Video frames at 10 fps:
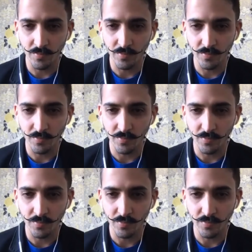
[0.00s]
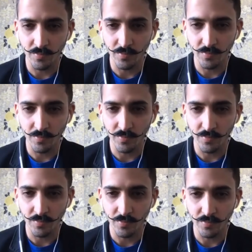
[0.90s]
very affordable,
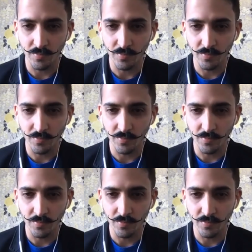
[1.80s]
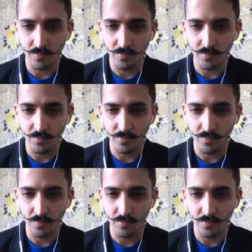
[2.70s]
uh, and then
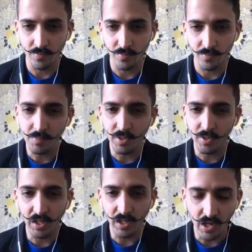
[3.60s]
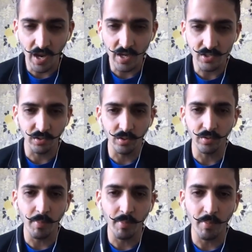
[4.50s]
we want to put eCash on, on the
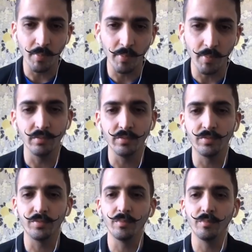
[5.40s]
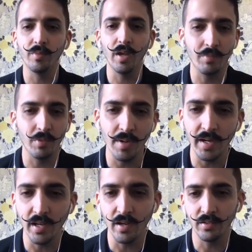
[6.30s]
pockets of
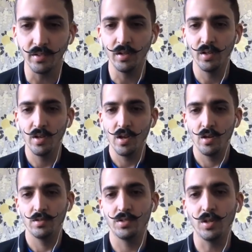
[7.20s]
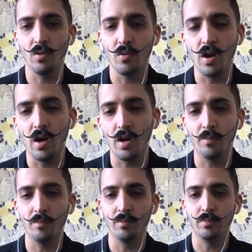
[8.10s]
everybody out there. So
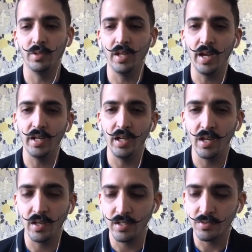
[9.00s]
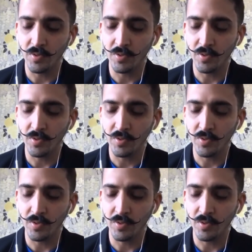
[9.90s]
um, the idea is, for